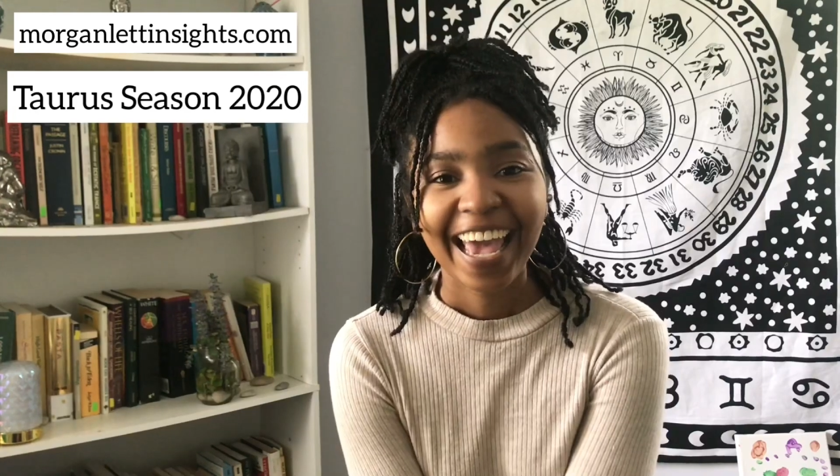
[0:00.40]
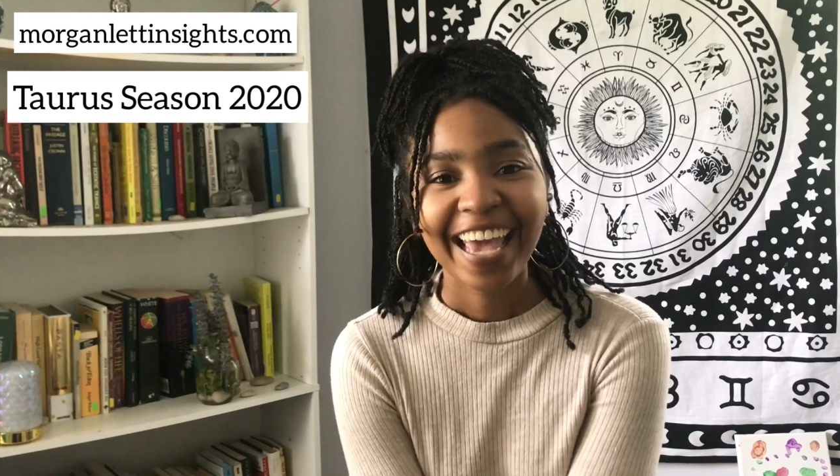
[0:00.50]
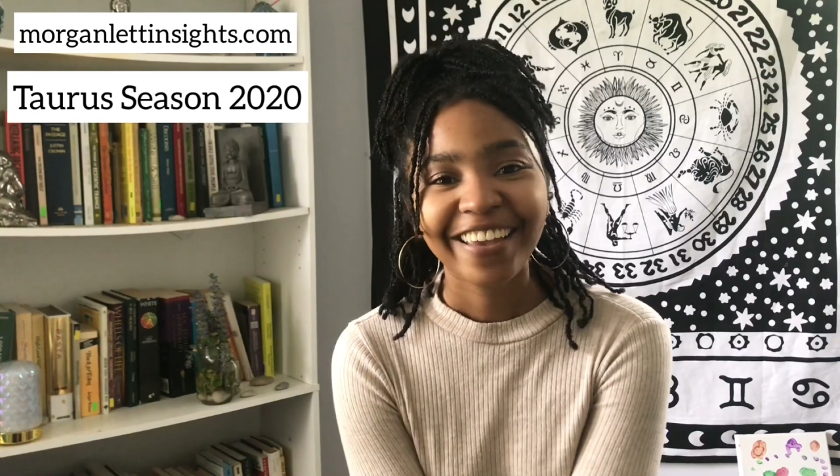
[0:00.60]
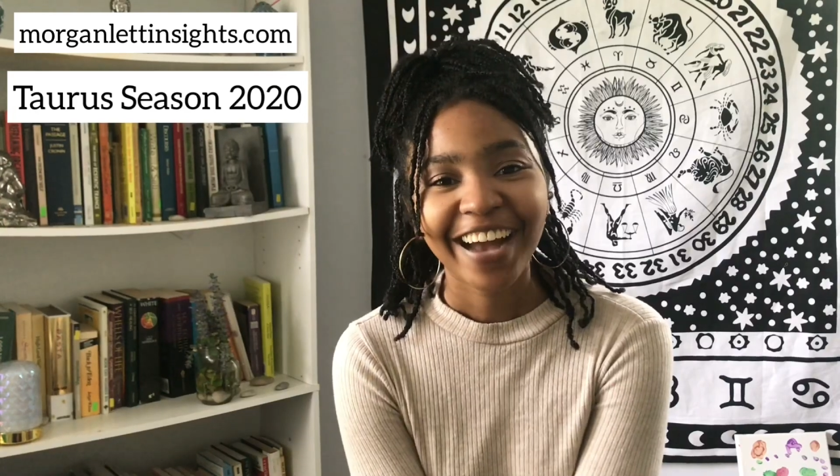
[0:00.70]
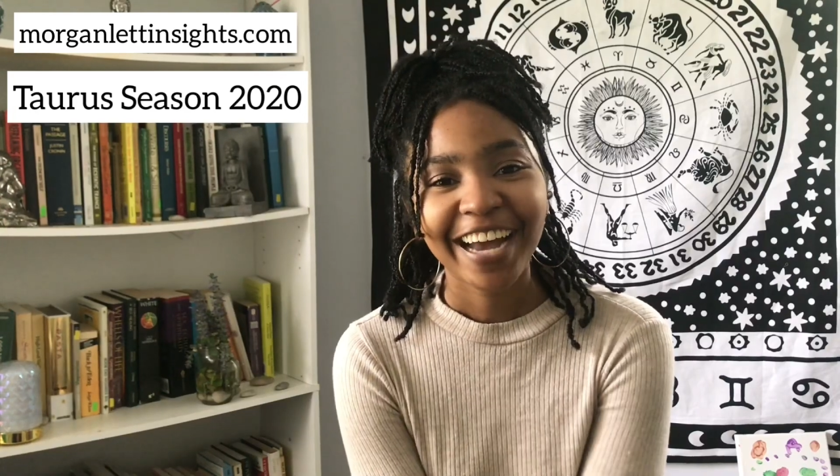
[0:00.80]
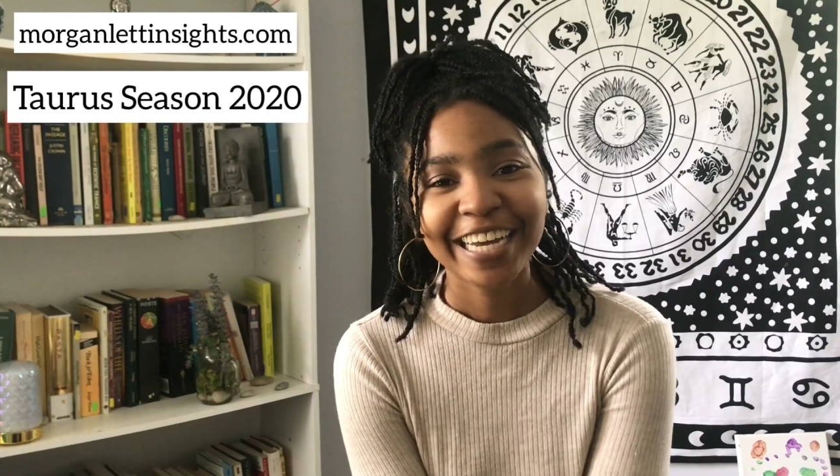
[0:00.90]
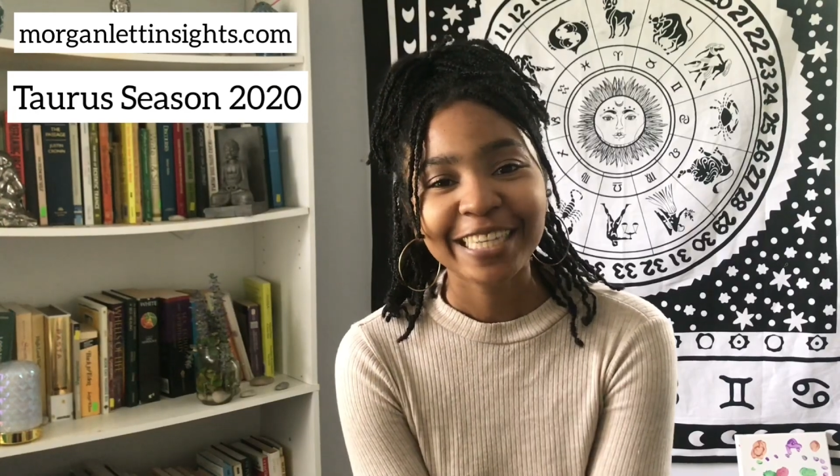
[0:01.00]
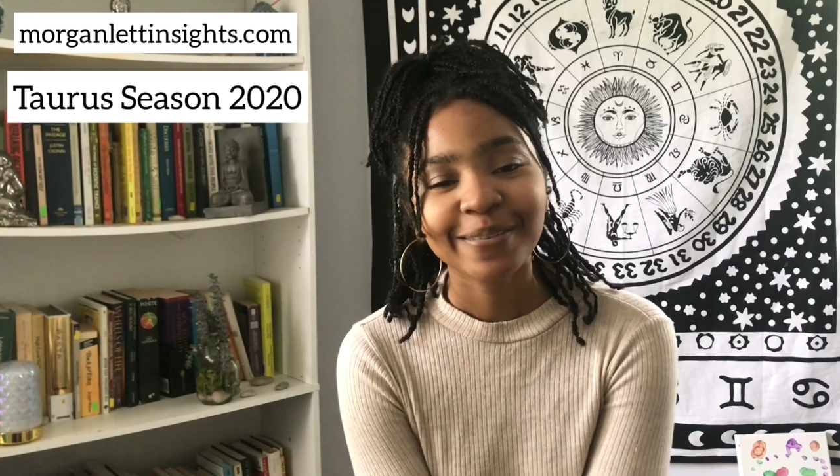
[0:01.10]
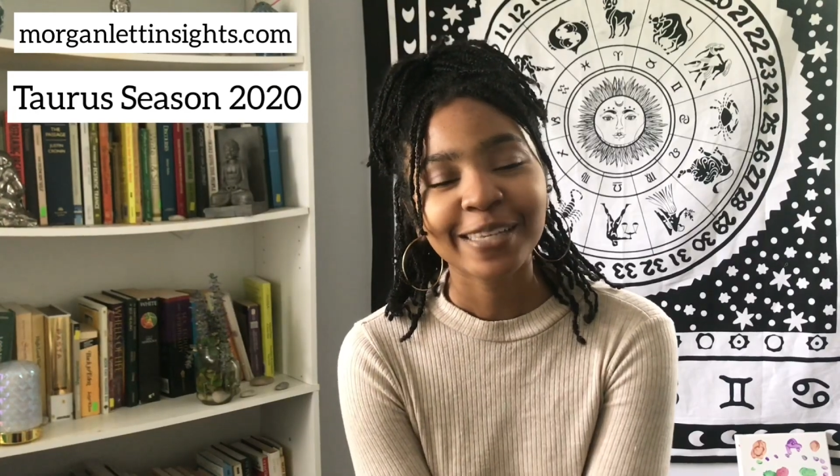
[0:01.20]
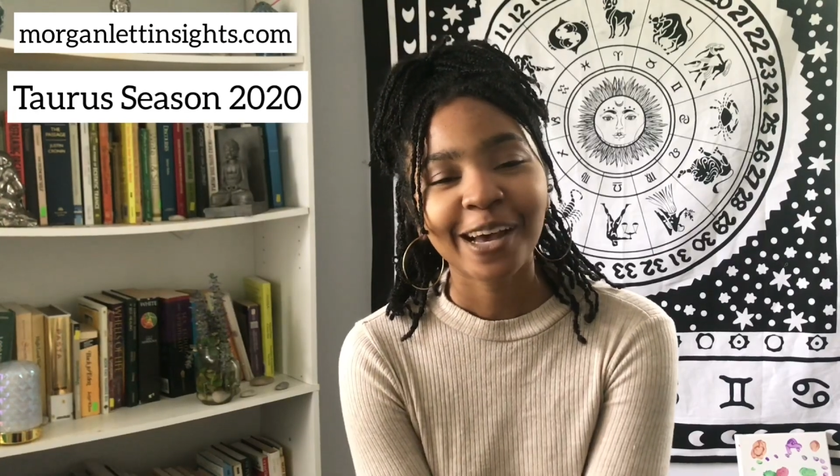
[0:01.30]
Hey you
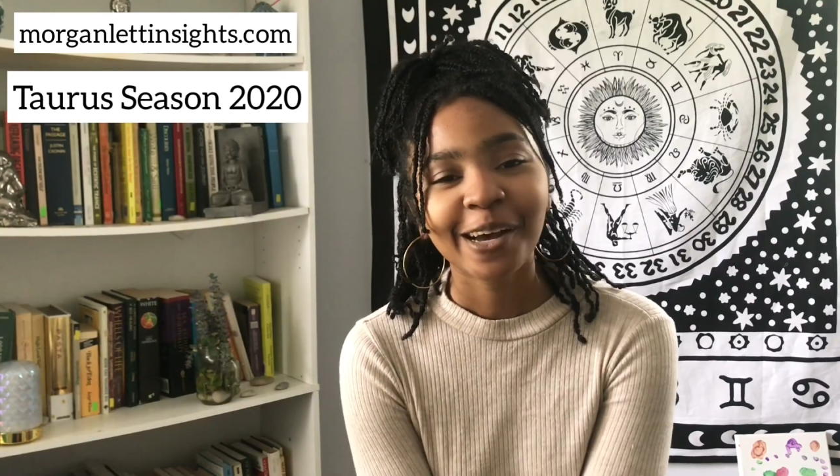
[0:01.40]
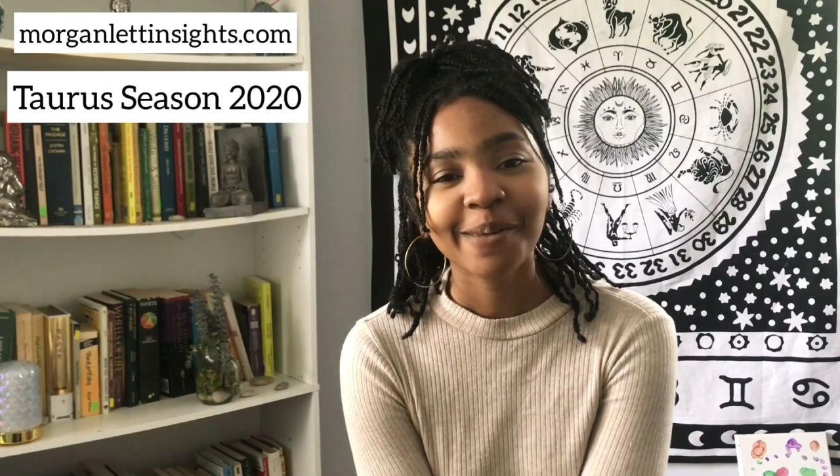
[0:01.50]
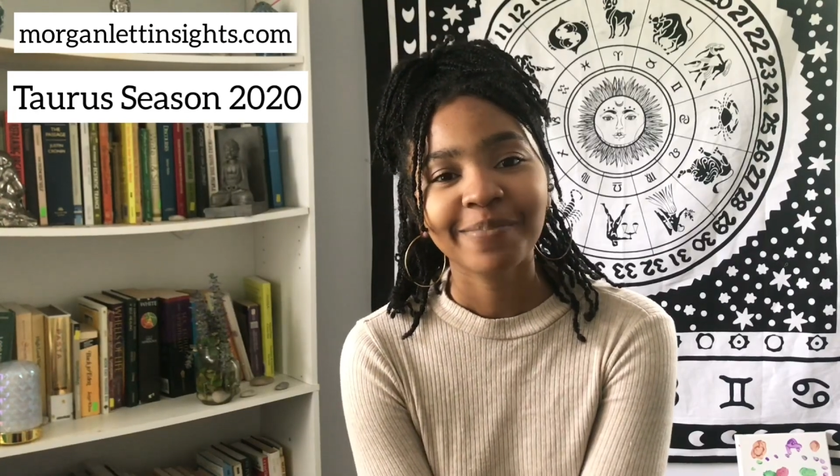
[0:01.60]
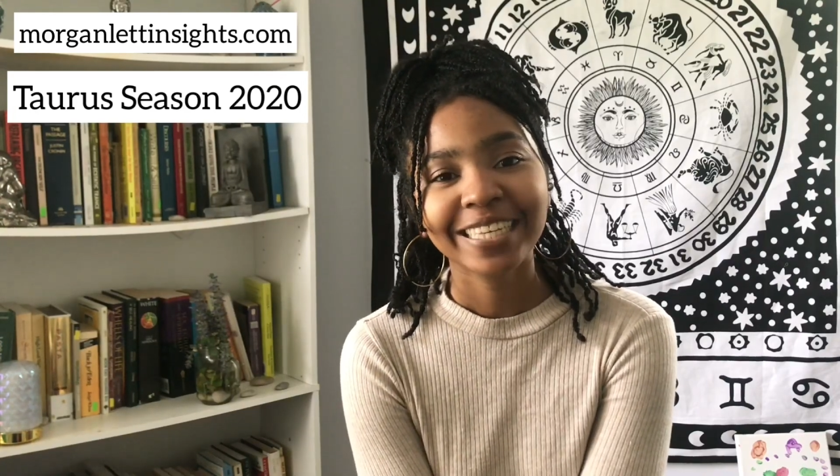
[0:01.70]
guys, what's up?